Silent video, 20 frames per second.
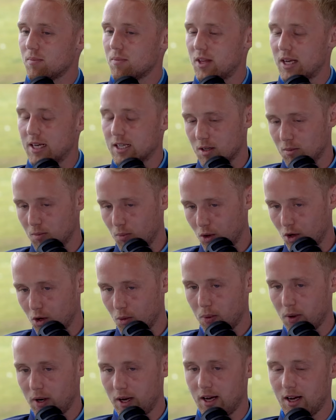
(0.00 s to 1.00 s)
things in
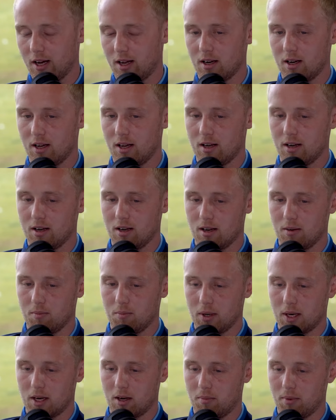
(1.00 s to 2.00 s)
property and
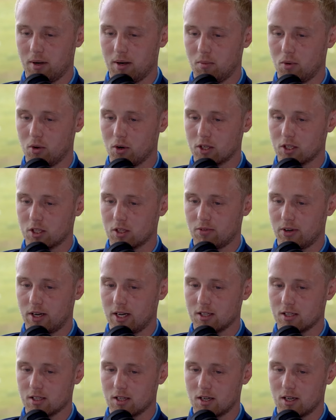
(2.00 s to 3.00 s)
becoming a mortgage
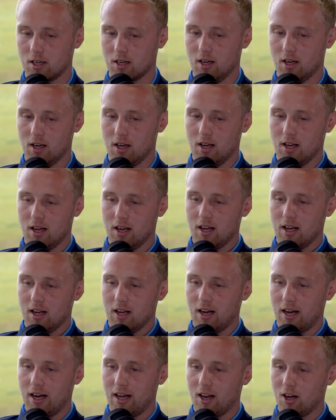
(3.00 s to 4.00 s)
advisor,
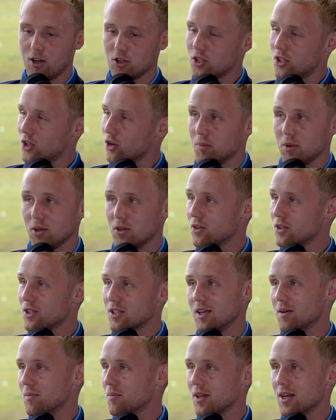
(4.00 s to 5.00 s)
and I'll still be doing the
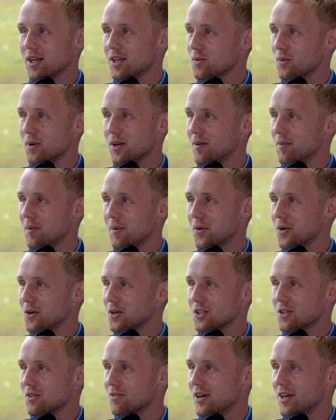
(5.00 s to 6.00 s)
same things when I'm a
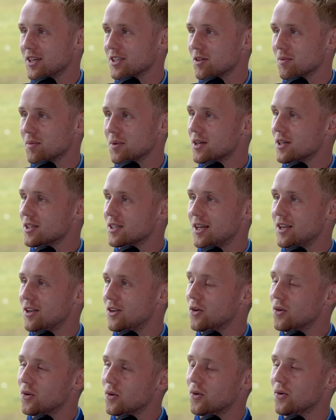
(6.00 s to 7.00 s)
mortgage advisor, because I
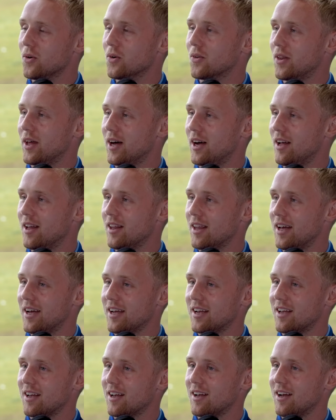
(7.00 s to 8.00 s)
know that
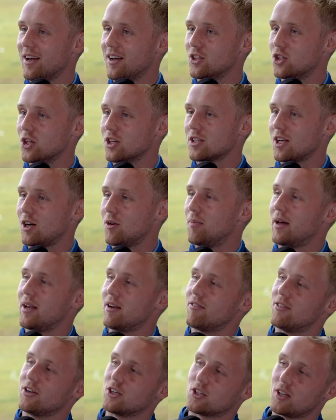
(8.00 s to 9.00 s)
like just how
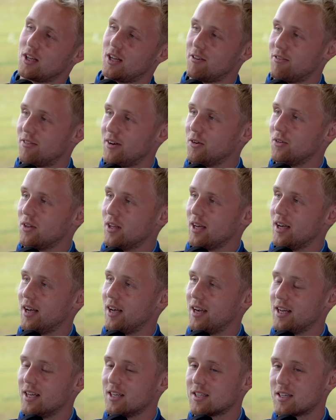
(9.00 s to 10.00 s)
beneficial I found it,
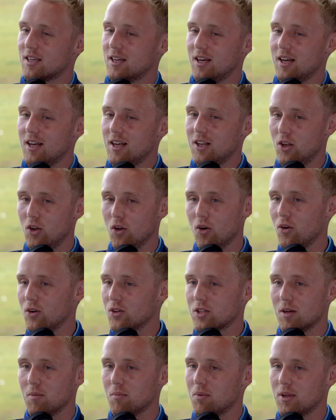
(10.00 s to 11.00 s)
and it's
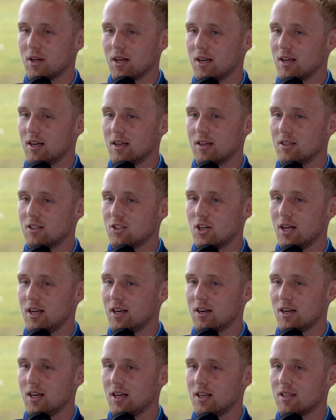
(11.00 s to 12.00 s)
not something
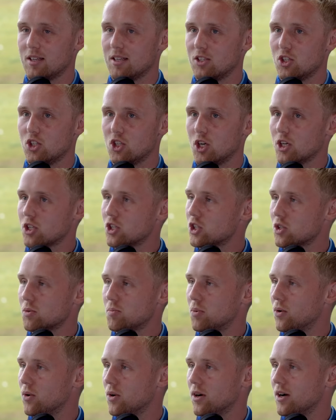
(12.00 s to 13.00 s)
generated to just
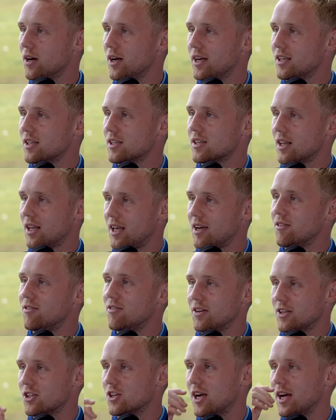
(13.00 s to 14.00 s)
sport, it's
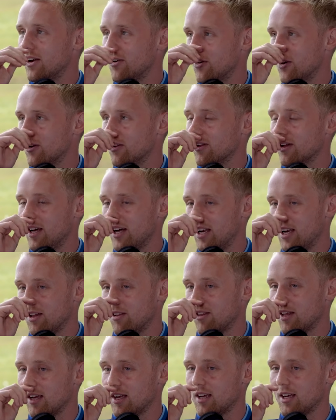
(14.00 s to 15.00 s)
life in general. And I
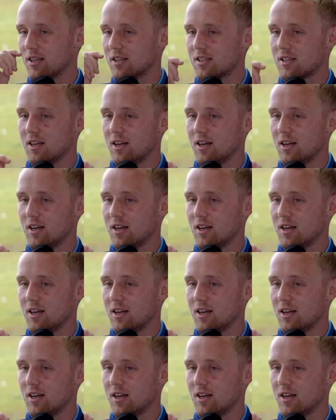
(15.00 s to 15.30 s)
think